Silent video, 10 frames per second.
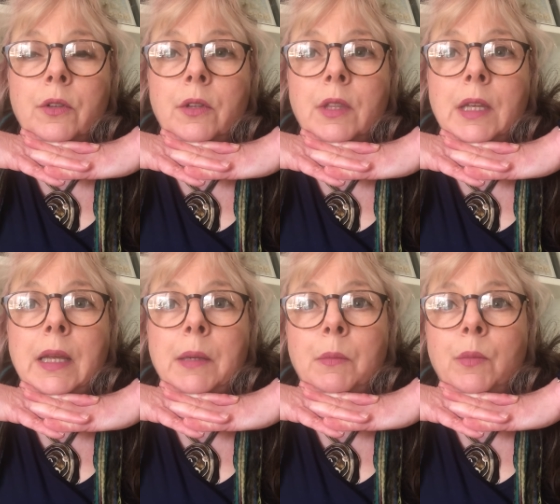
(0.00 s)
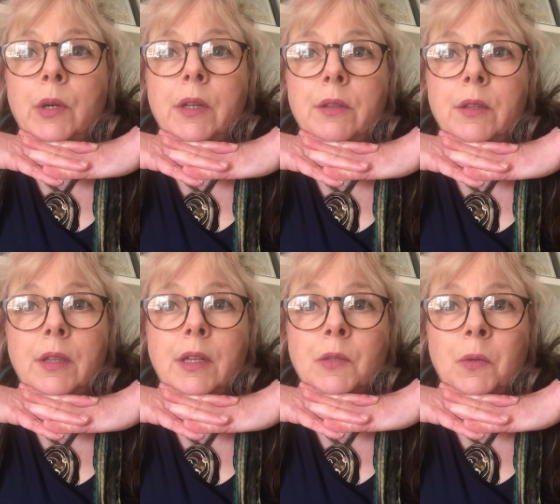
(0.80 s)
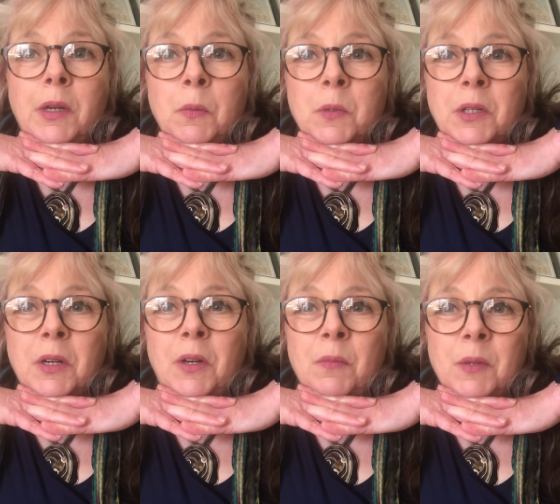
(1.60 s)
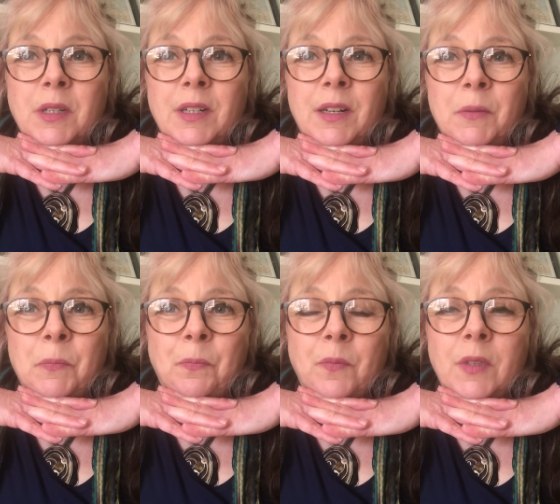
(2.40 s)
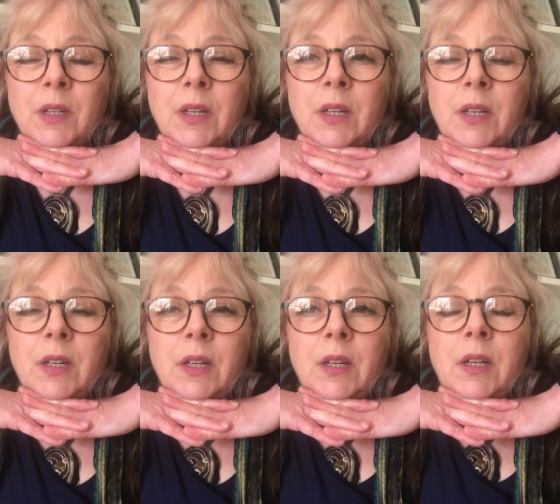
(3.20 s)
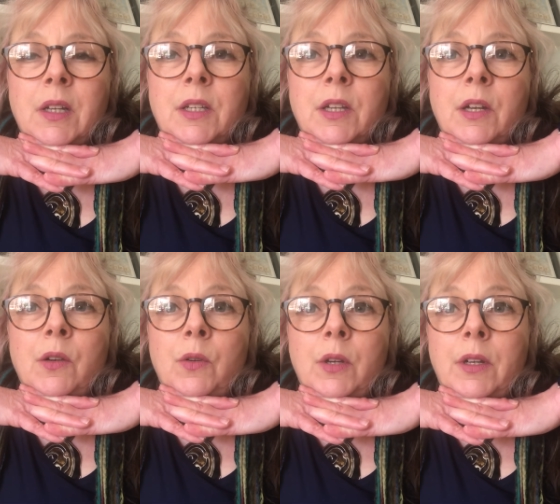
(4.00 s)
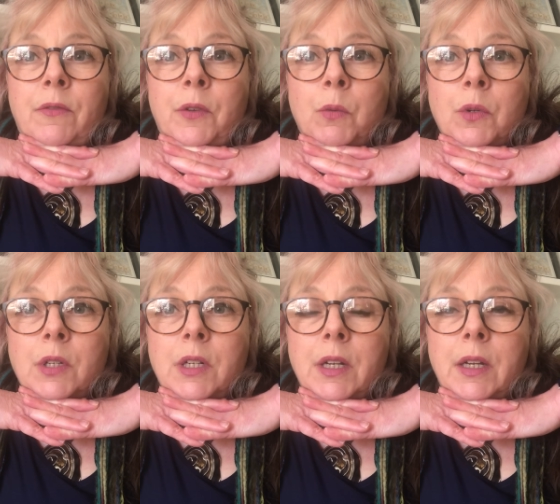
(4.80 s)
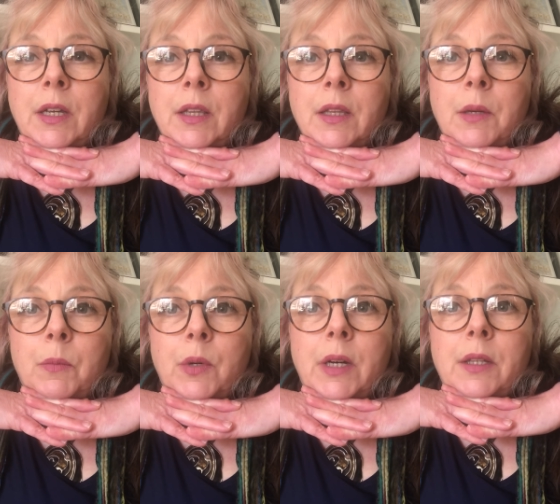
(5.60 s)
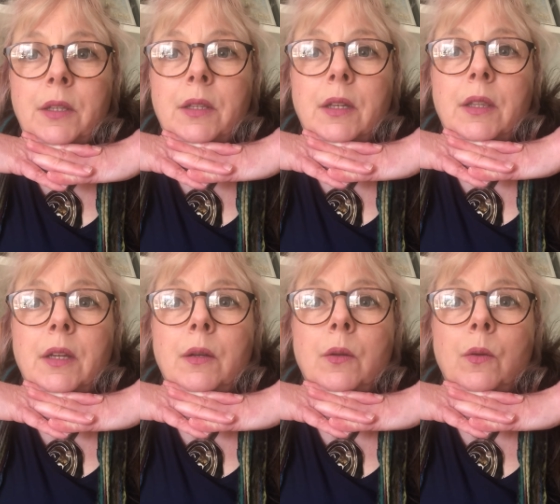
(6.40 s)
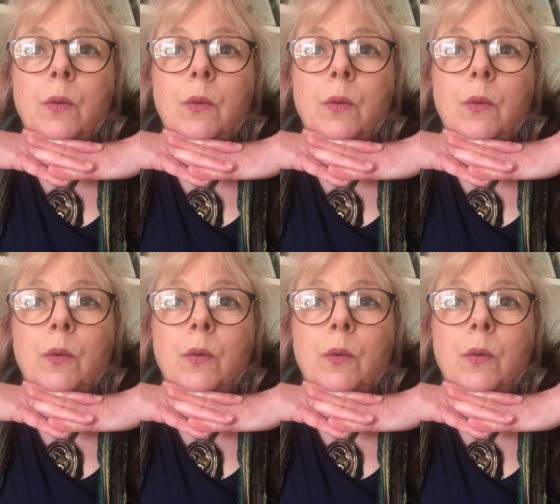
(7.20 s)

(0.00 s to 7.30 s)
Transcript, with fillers: than the in breath and that's what helps to calm us down. So if you want to take in that breath and then